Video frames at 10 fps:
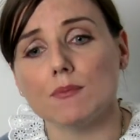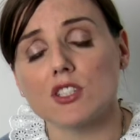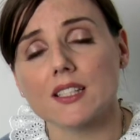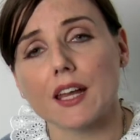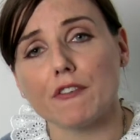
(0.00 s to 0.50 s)

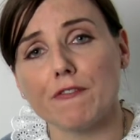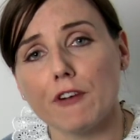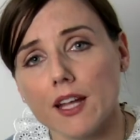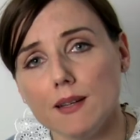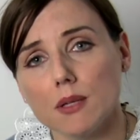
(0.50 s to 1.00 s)
Just get a
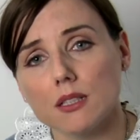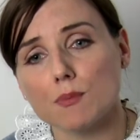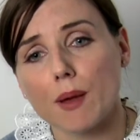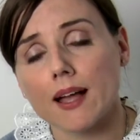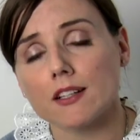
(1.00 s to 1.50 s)
fine
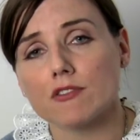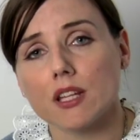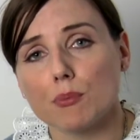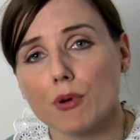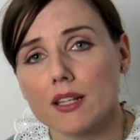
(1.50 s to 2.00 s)
milled powder,
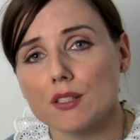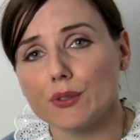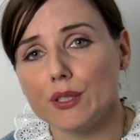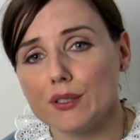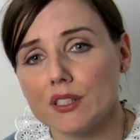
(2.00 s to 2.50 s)
either pressed
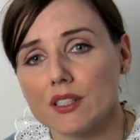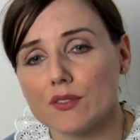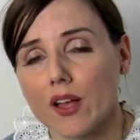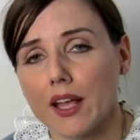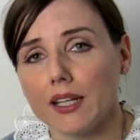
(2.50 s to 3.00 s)
or loose
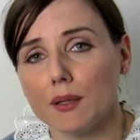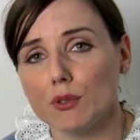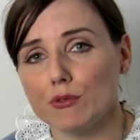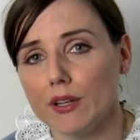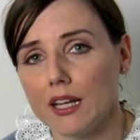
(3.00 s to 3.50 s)
is fine. It
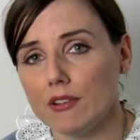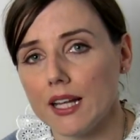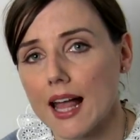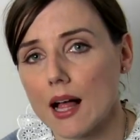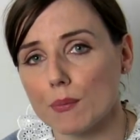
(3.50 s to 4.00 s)
will really,
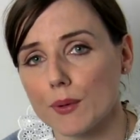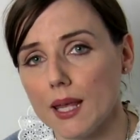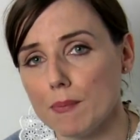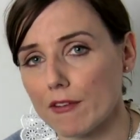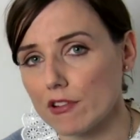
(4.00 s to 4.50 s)
really help
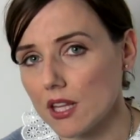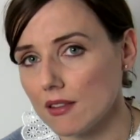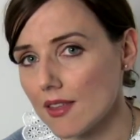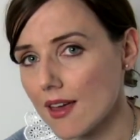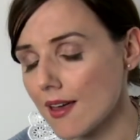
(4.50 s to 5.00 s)
keep
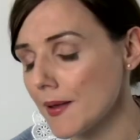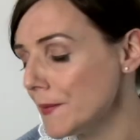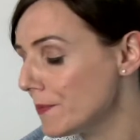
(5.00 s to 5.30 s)
everything there.